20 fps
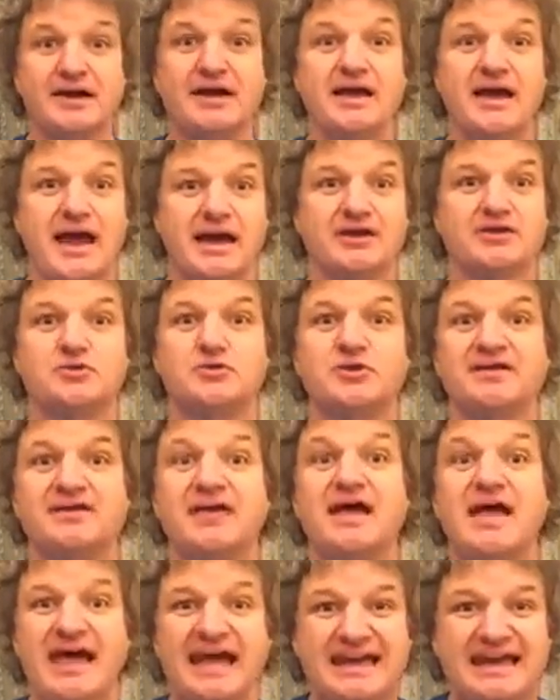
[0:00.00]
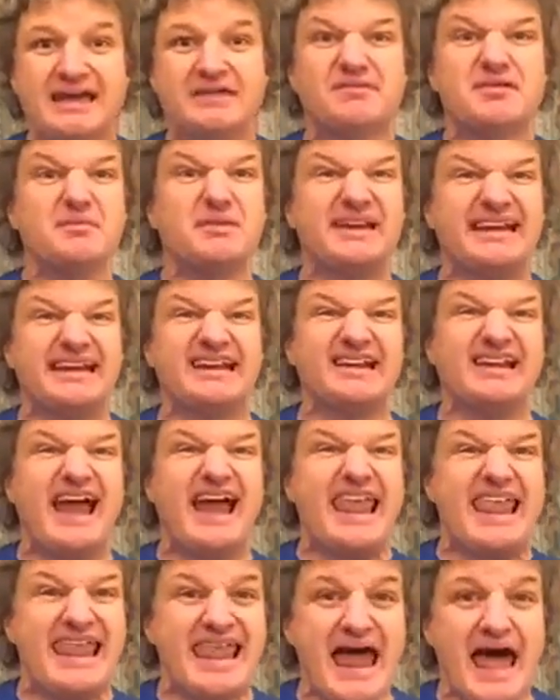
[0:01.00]
In other words, it gives them a little
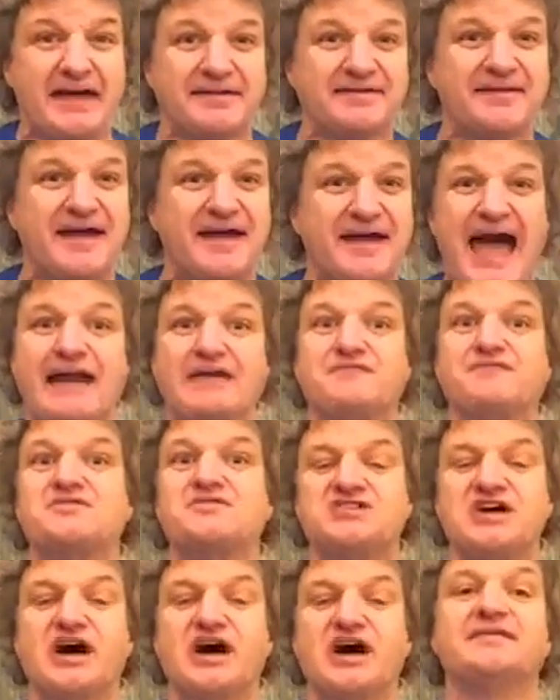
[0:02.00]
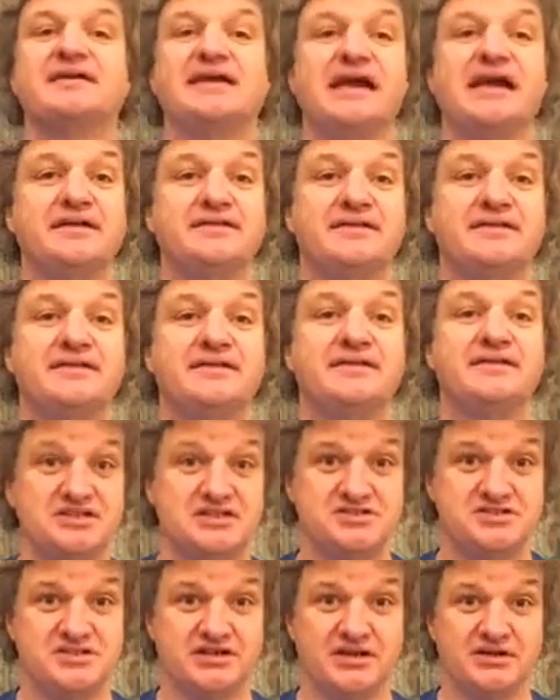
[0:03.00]
less advertising insight
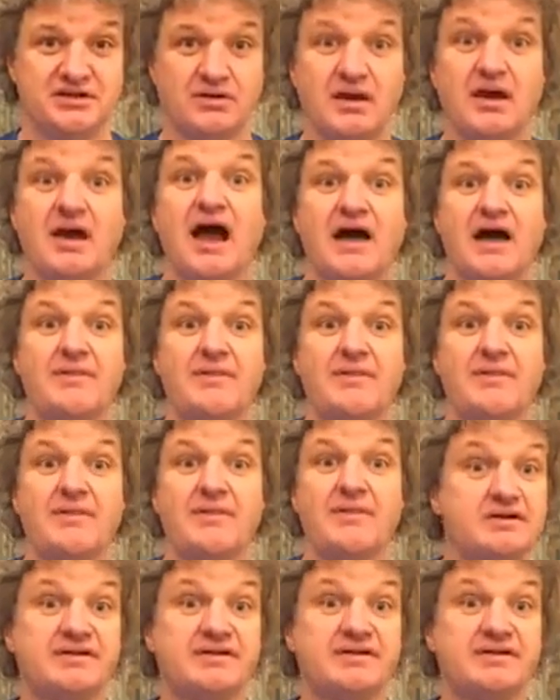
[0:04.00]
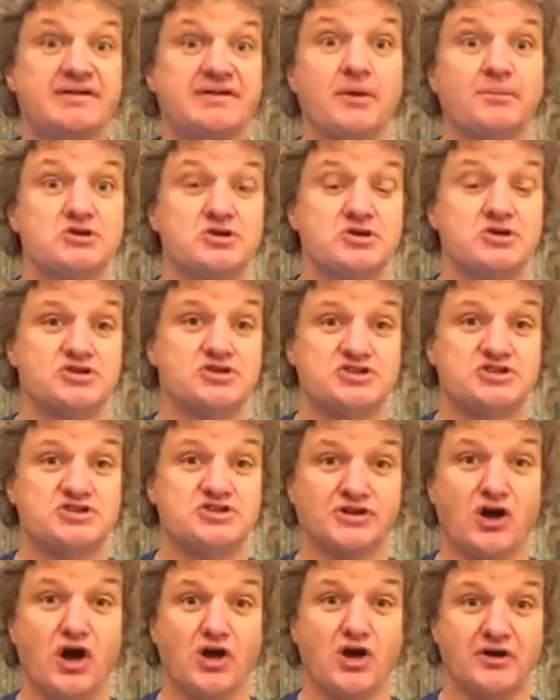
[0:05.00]
into you. And that's a useful option to turn
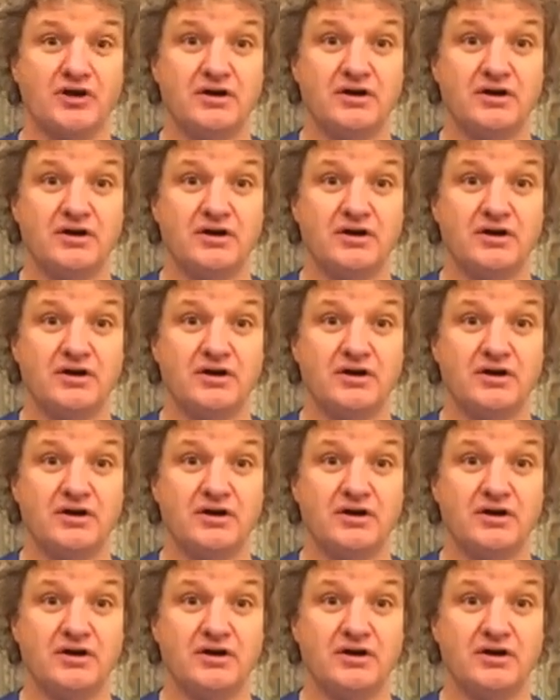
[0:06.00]
on.